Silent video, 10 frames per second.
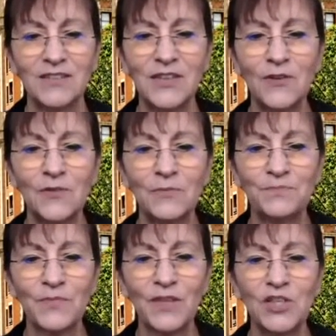
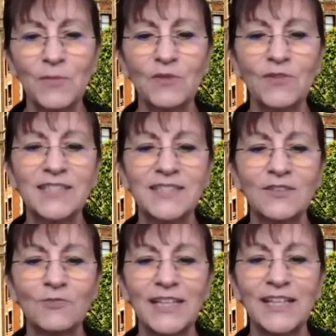So human
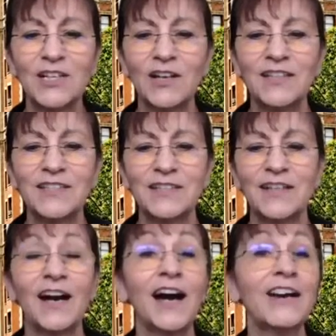rights related content
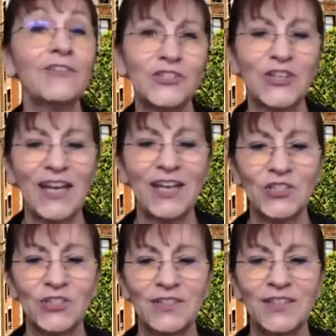in higher
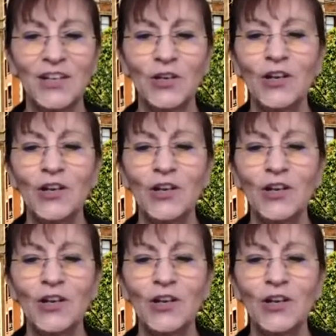education